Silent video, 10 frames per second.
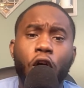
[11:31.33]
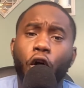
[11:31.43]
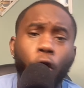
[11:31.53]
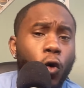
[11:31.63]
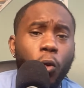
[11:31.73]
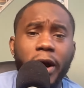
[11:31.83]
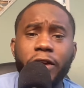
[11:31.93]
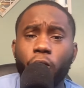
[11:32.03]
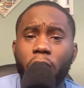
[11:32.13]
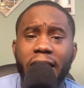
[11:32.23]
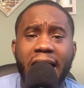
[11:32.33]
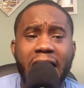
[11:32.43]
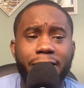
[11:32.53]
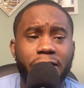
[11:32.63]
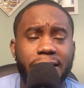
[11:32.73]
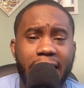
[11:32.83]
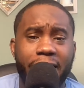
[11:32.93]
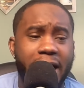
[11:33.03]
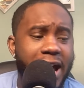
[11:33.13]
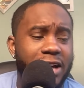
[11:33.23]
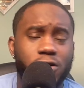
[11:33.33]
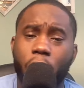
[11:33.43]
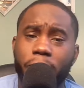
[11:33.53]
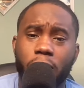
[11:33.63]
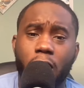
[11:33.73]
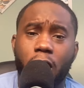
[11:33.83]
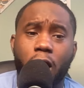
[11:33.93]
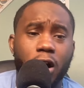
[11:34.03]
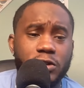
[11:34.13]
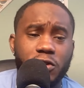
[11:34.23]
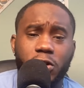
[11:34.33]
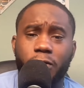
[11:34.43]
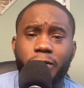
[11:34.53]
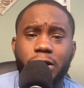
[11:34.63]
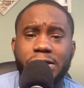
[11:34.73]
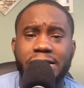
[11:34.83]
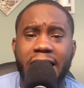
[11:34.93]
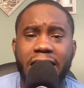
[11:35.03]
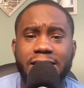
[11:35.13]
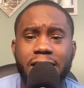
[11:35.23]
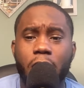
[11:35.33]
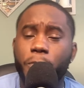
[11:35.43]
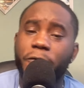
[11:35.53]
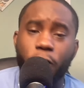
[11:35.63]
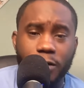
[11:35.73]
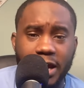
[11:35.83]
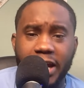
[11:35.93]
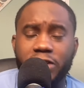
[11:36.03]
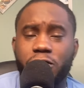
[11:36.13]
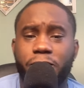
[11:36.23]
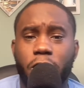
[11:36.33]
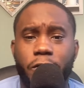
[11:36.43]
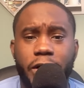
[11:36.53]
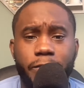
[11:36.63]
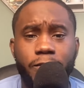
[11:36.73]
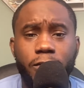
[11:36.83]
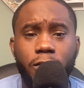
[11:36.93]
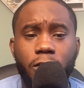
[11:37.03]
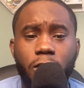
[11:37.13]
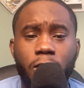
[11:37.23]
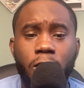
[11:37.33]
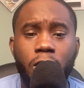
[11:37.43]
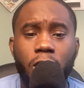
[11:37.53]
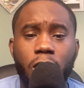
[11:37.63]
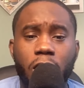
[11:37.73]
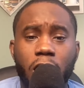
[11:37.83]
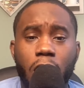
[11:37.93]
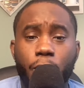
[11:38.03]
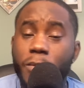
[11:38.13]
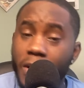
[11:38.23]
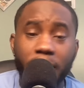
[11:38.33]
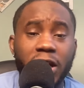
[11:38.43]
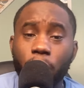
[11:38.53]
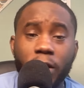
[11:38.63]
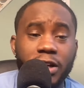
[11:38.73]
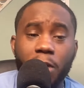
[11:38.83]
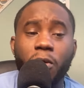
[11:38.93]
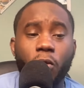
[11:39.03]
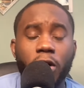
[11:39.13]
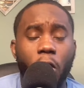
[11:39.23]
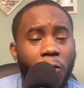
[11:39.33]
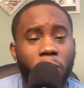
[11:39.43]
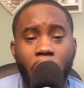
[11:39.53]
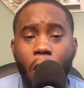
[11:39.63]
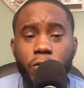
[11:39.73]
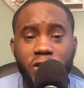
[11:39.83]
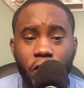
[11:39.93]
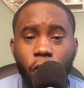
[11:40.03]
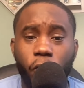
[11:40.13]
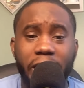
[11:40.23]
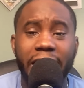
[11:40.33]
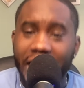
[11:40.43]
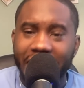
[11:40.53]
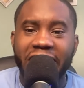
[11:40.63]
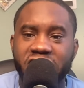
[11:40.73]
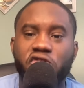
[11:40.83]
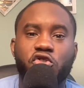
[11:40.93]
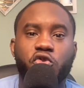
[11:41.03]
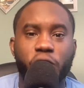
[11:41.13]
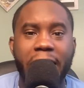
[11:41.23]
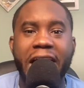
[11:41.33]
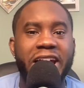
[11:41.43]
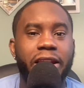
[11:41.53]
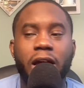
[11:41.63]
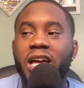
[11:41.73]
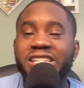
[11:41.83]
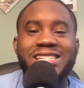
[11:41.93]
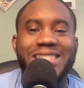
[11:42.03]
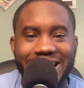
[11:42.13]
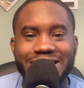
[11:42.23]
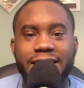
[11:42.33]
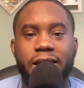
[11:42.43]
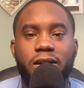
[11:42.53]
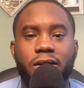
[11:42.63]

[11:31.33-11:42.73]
Who wouldn't want to have a guy that has over 100 career sacks before the age of 30? Remember, he went number 1 overall, too. He is transcendent